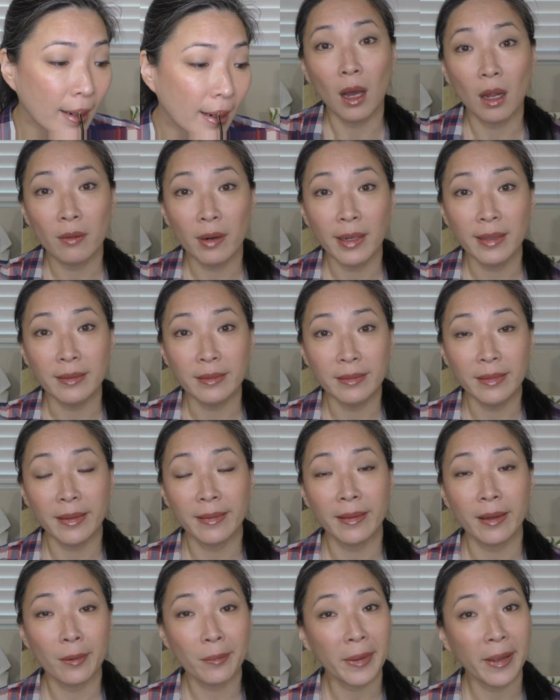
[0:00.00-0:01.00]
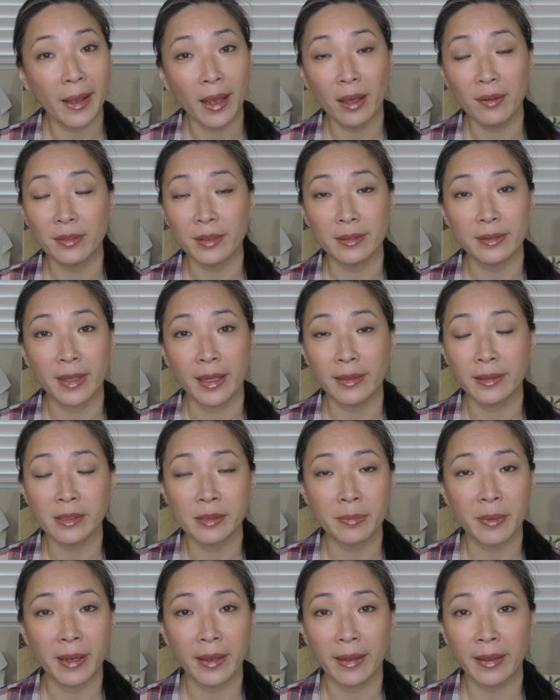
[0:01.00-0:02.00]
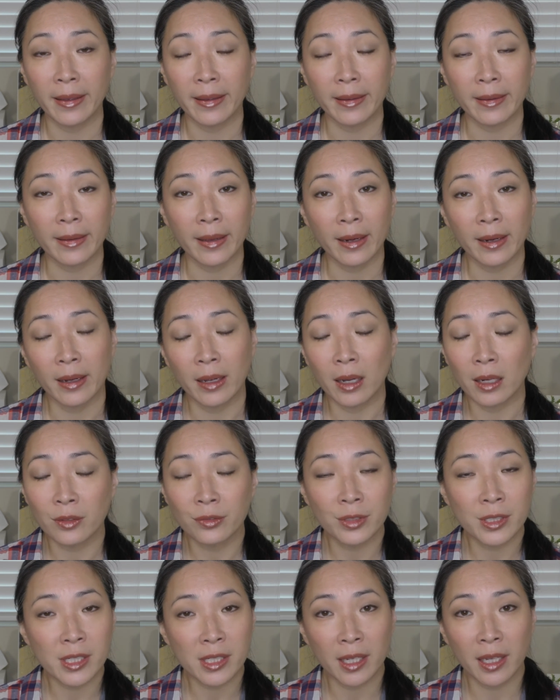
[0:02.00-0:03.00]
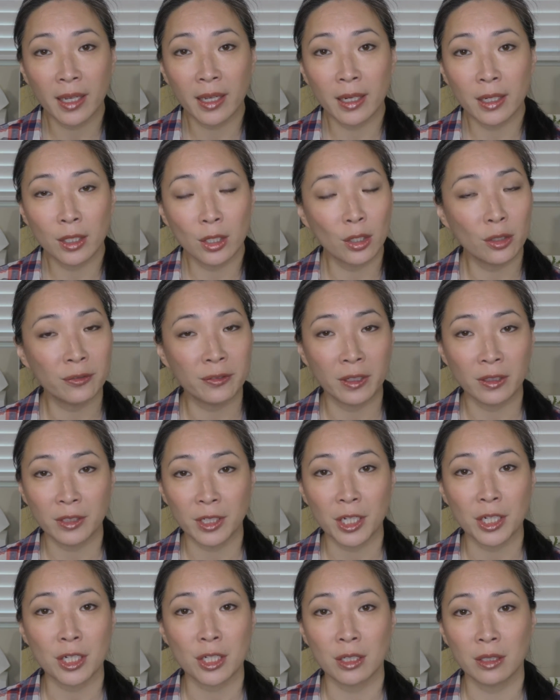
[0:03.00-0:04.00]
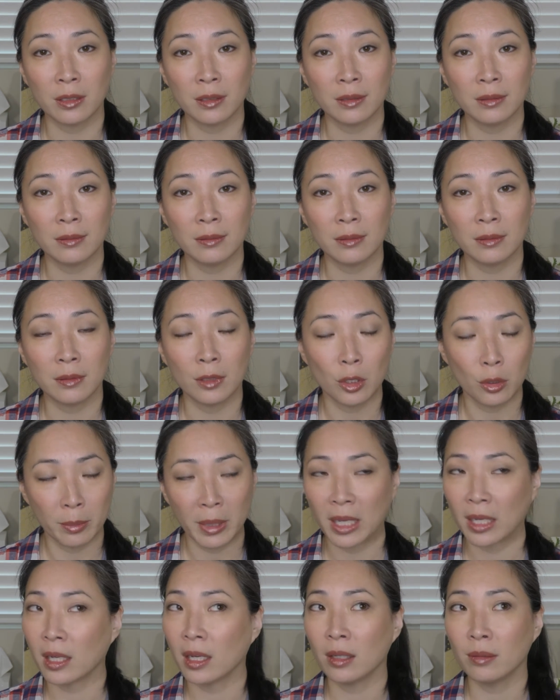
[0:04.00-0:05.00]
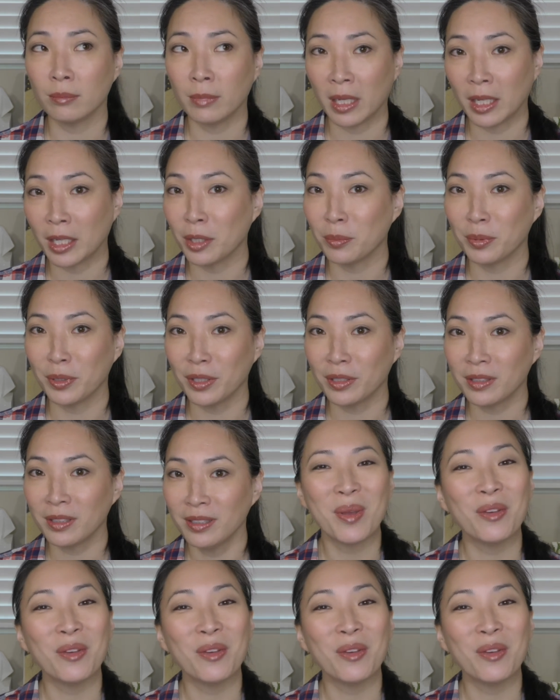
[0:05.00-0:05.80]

Alright, and there we have it. That is my kind of everyday, no foundation, no makeup look.